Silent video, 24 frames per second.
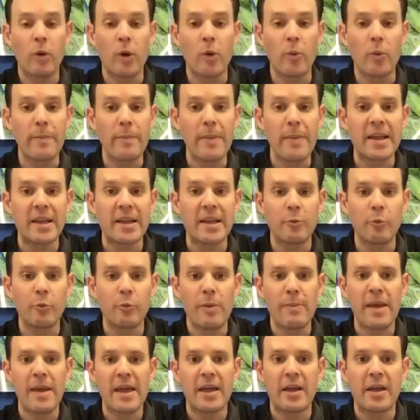we
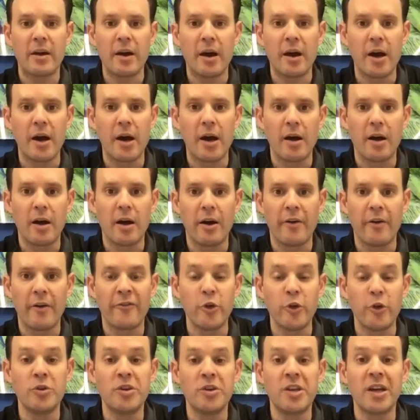make a few
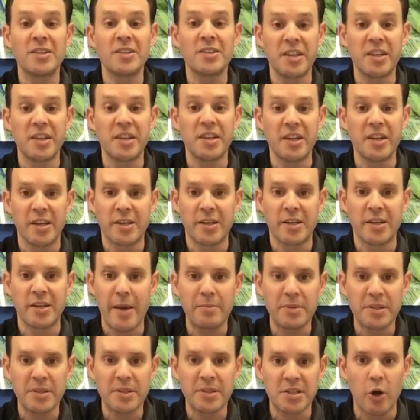dozen
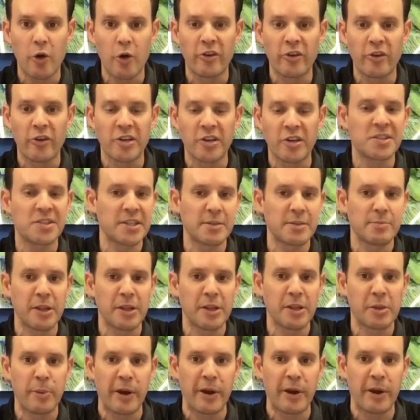attempts over a
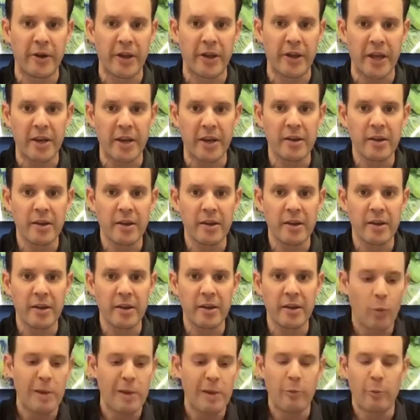6-month period.
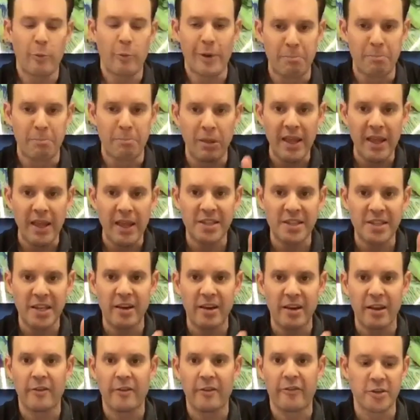We blitz it in
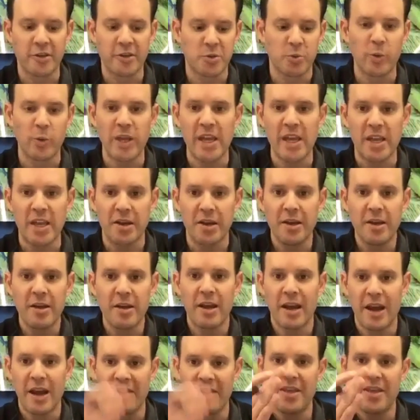the first week.
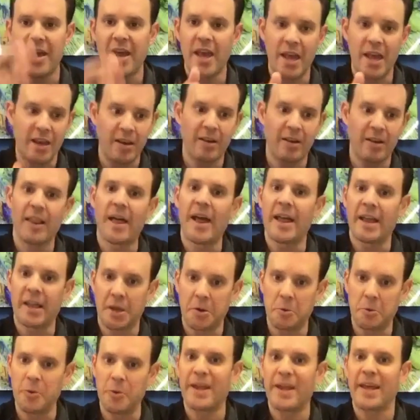And then, we get